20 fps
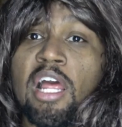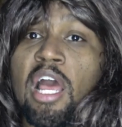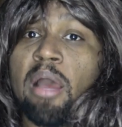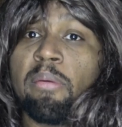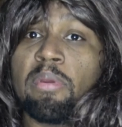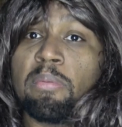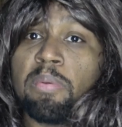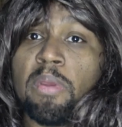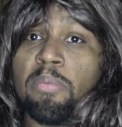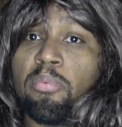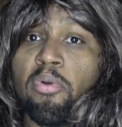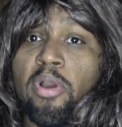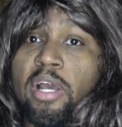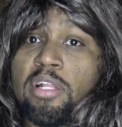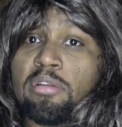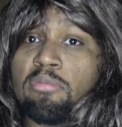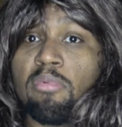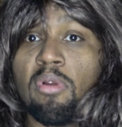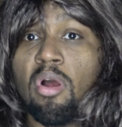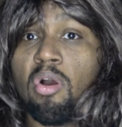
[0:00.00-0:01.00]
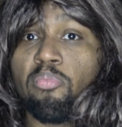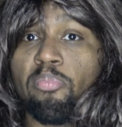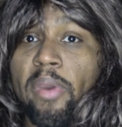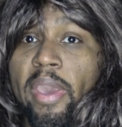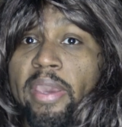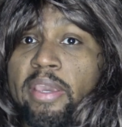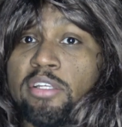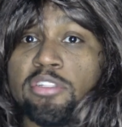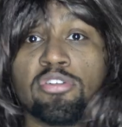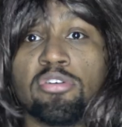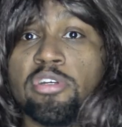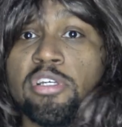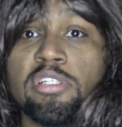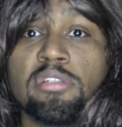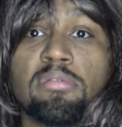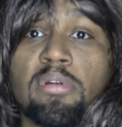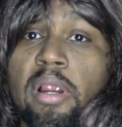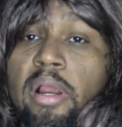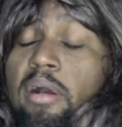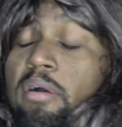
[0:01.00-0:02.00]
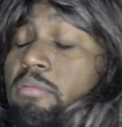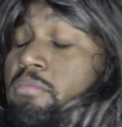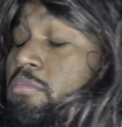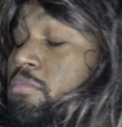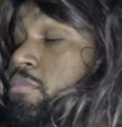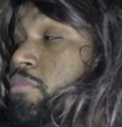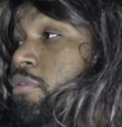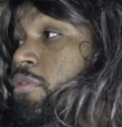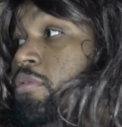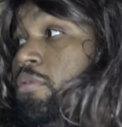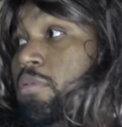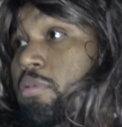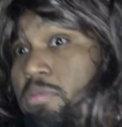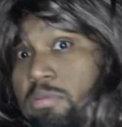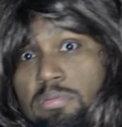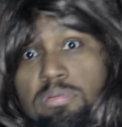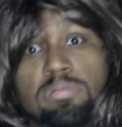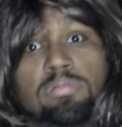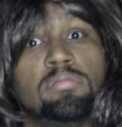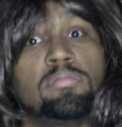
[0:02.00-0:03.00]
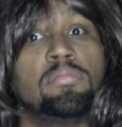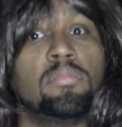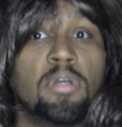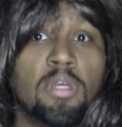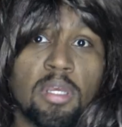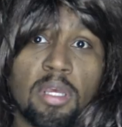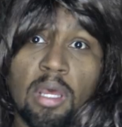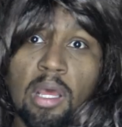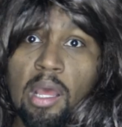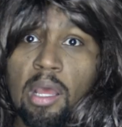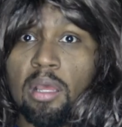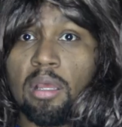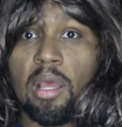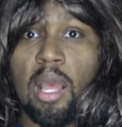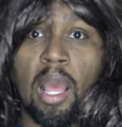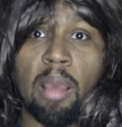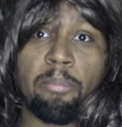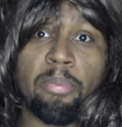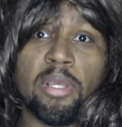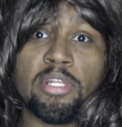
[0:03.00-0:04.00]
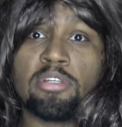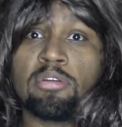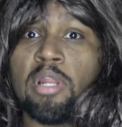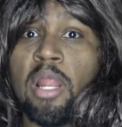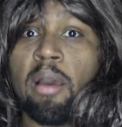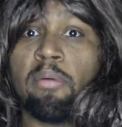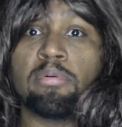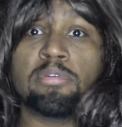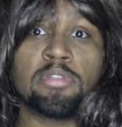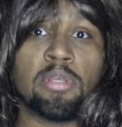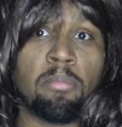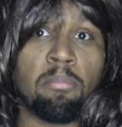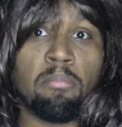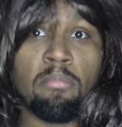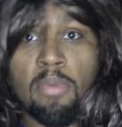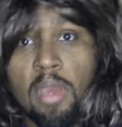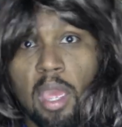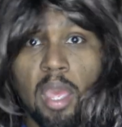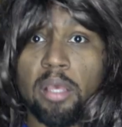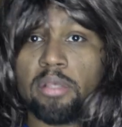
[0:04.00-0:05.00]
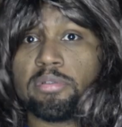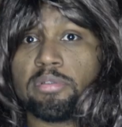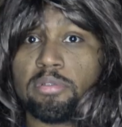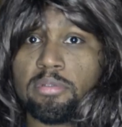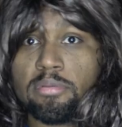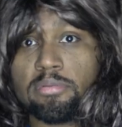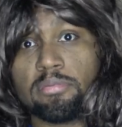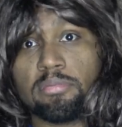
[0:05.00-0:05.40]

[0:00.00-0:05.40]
how many people got the wrong package on his route. I bet you that was a mess.